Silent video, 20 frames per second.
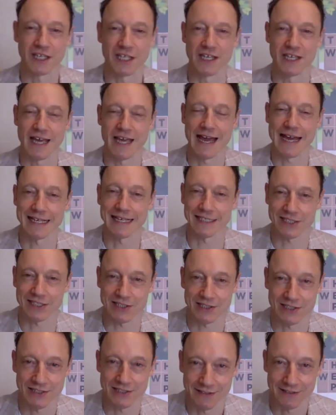
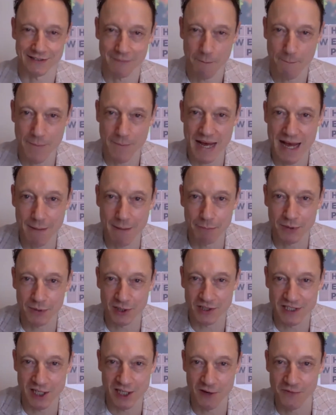Yes. Pump
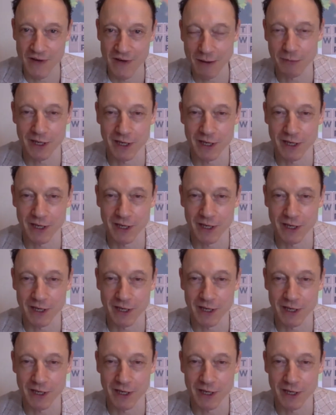yourself up.